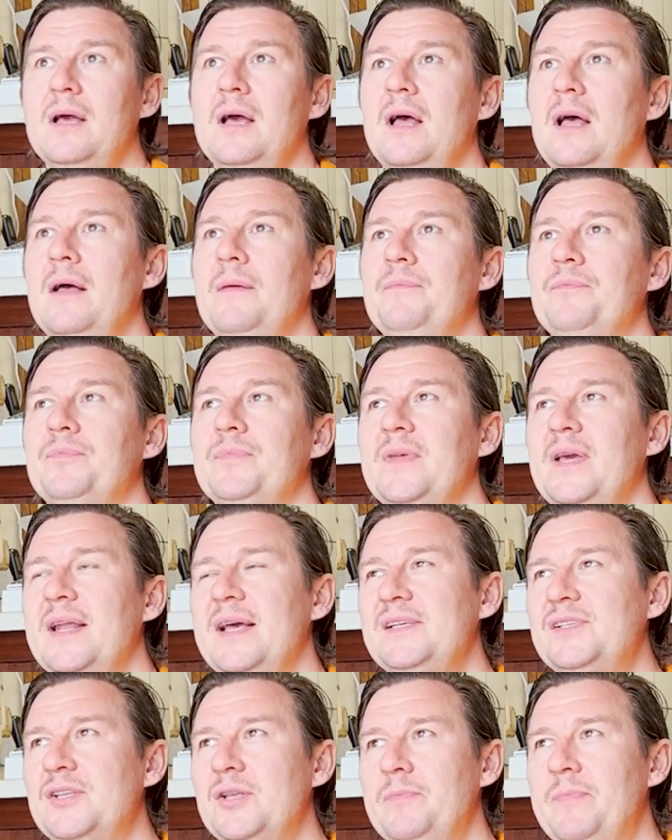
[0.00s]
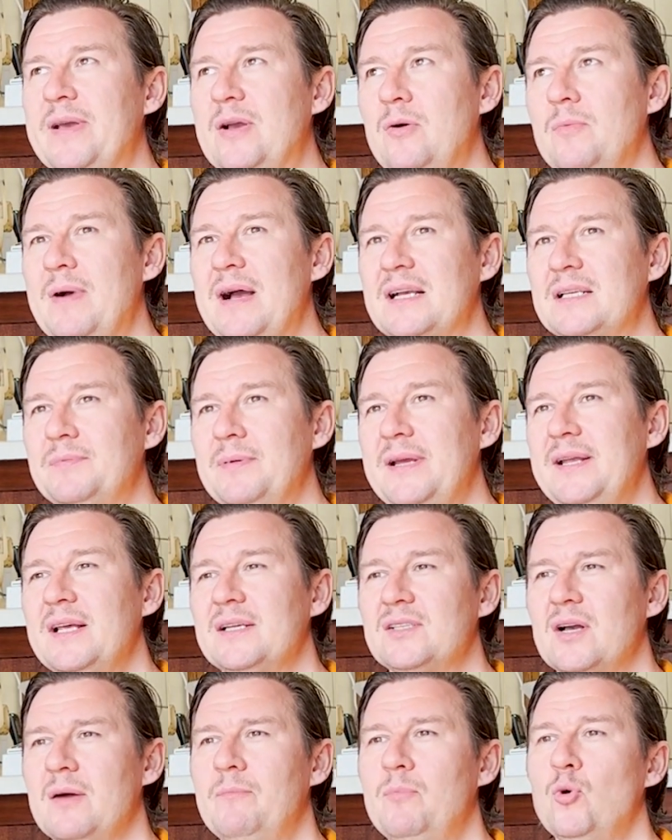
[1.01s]
They used to do picklebacks, but he does
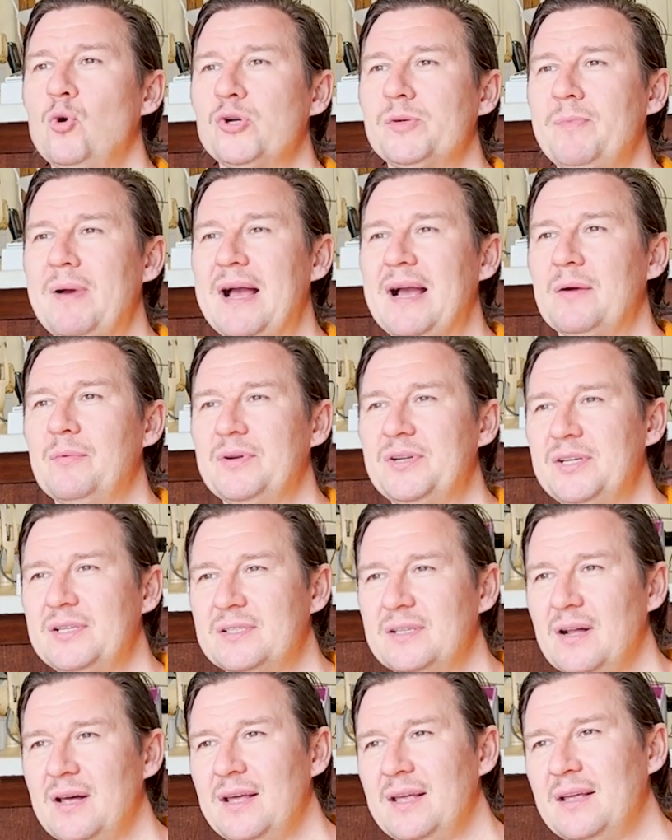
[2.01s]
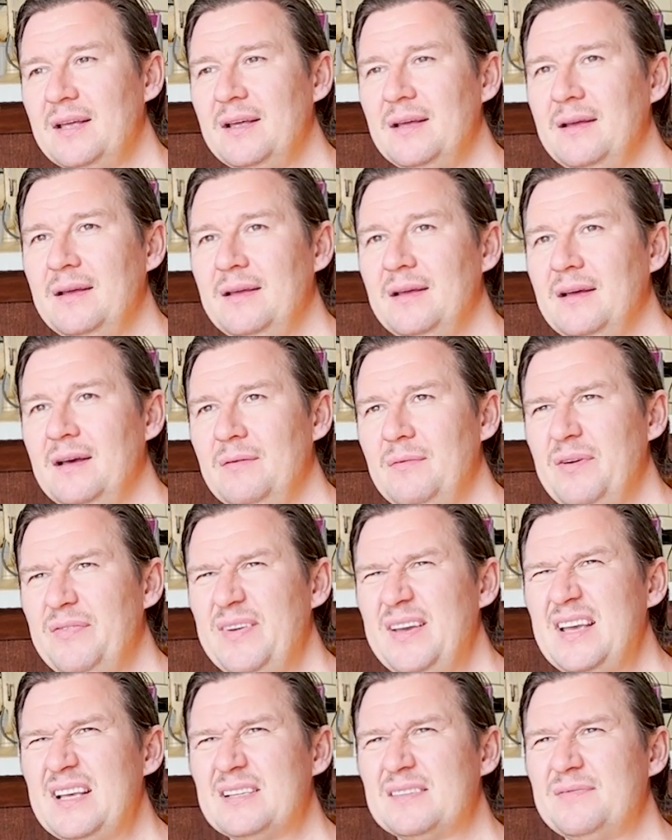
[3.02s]
like a borscht back, which is like, I
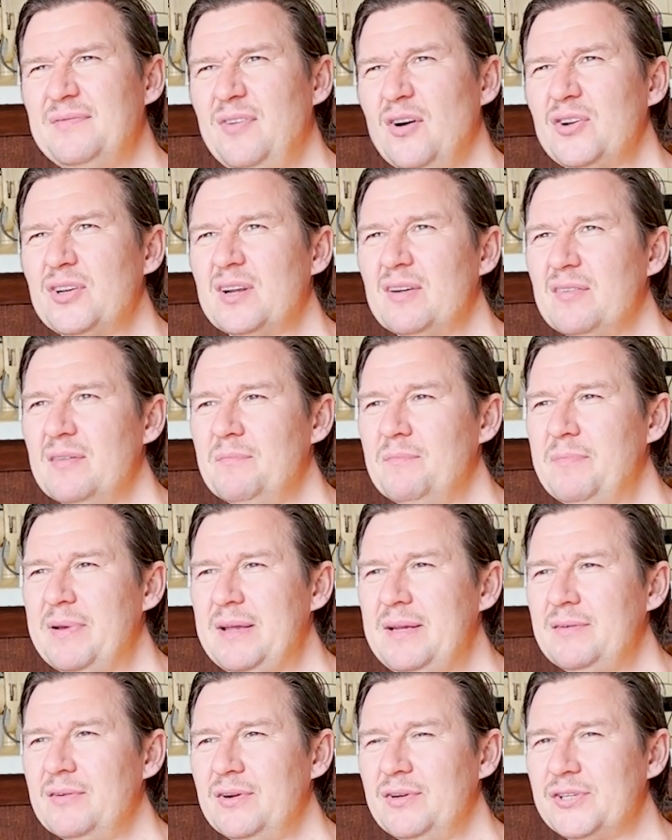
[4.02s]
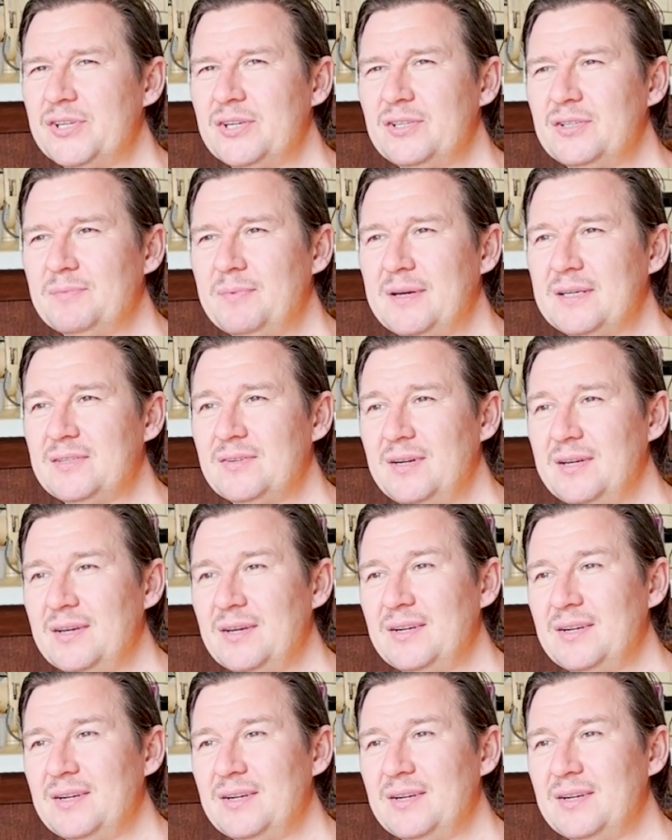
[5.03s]
think it's vodka and beetroot juice, but it's really good.